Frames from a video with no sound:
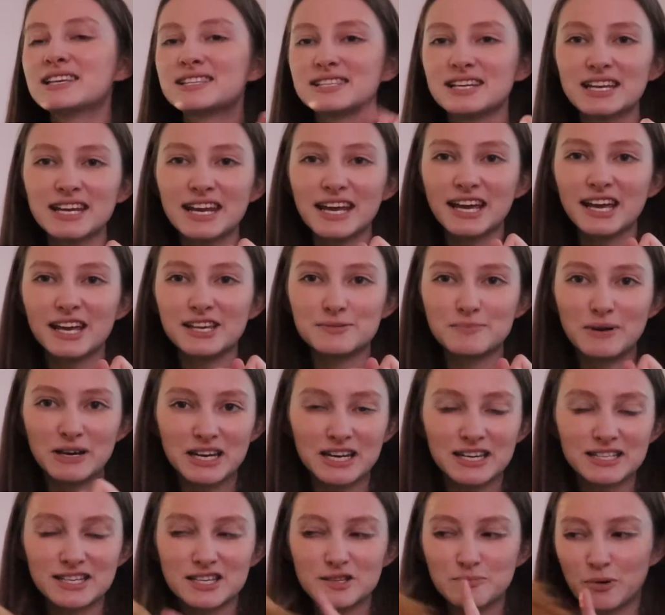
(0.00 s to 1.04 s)
Sunday is my
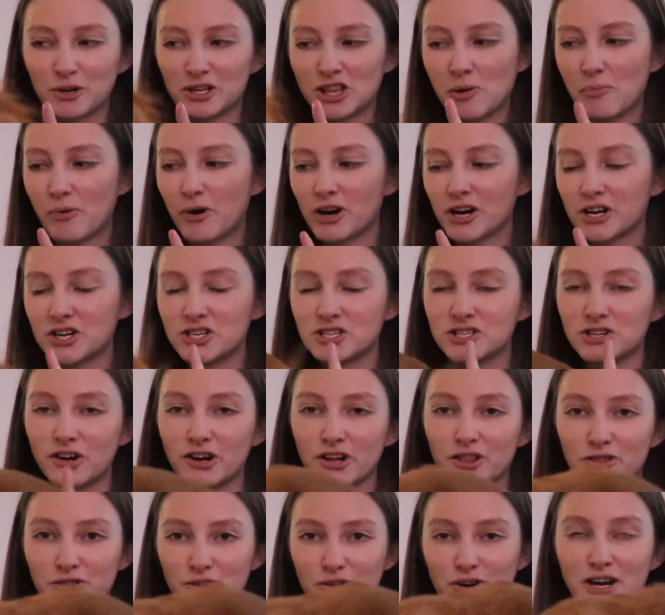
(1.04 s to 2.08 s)
niece's birthday party. She's
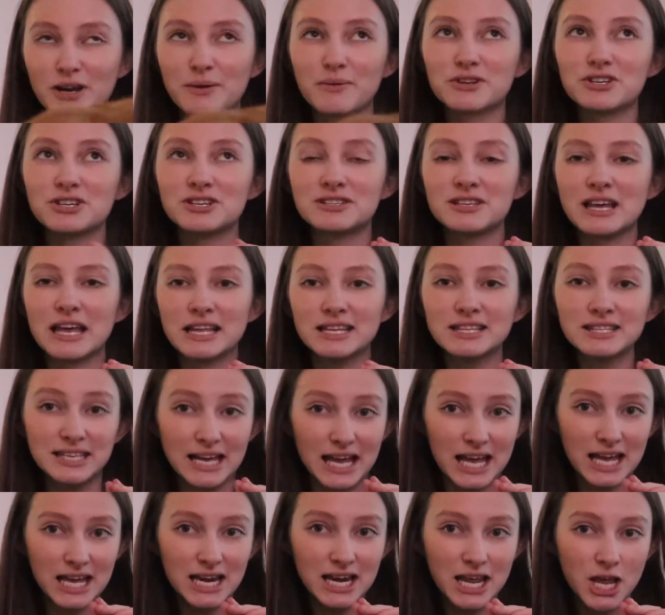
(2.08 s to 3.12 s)
turning 3, which is
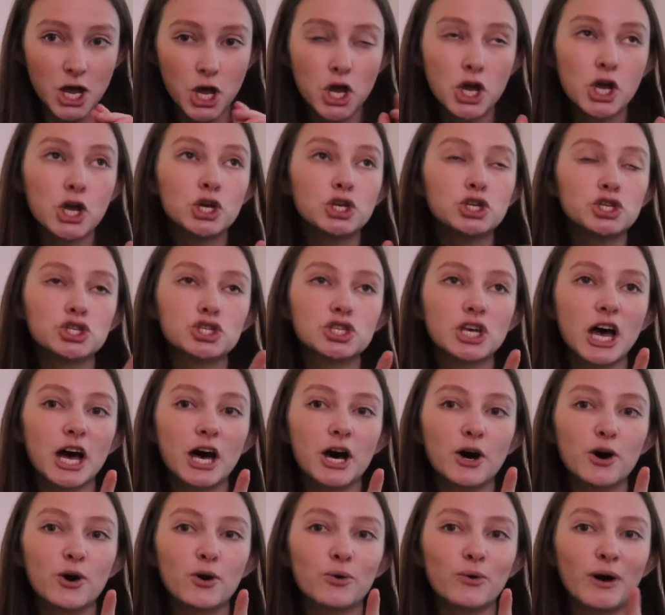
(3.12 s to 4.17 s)
insane.
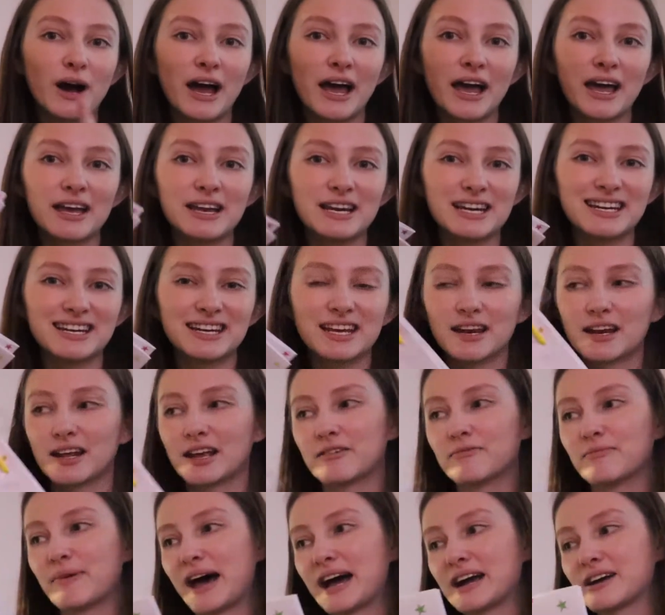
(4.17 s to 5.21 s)
So I need to get a
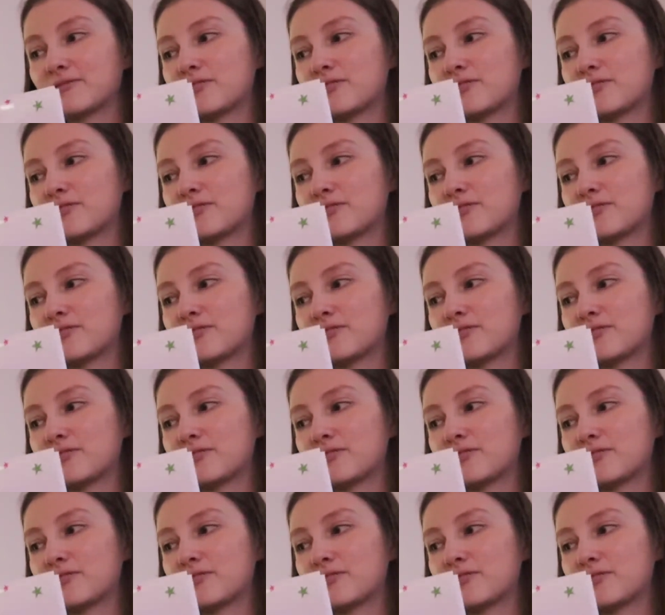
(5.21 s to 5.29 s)
gift bag